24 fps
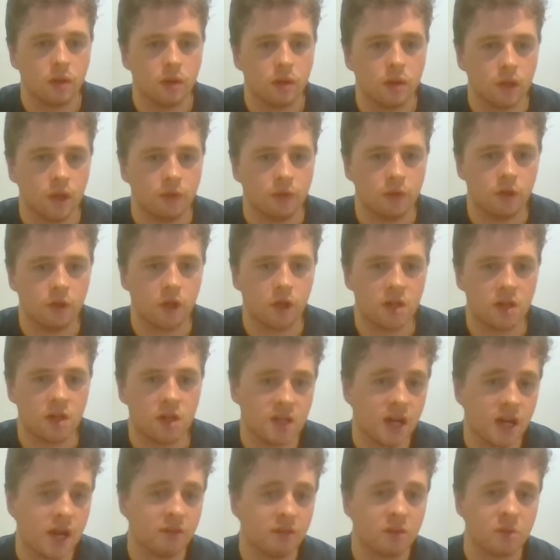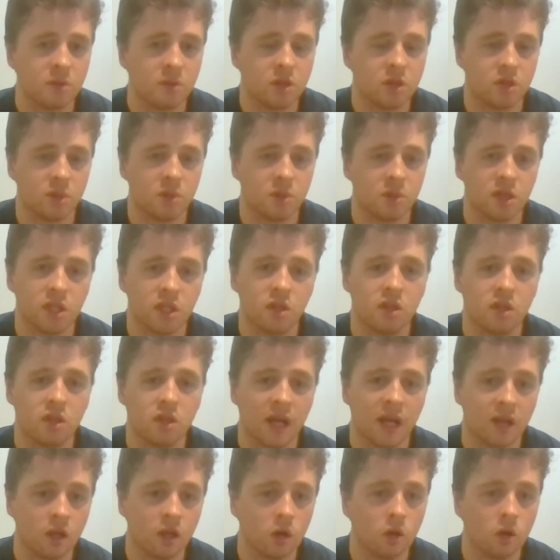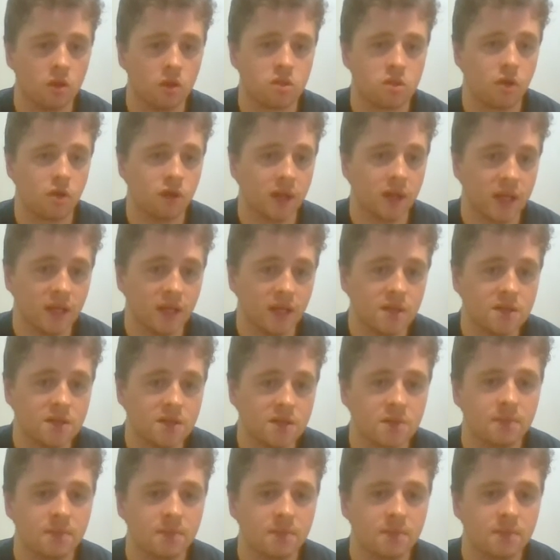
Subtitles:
If you guys are having a bit of trouble here, you can go onto your knees.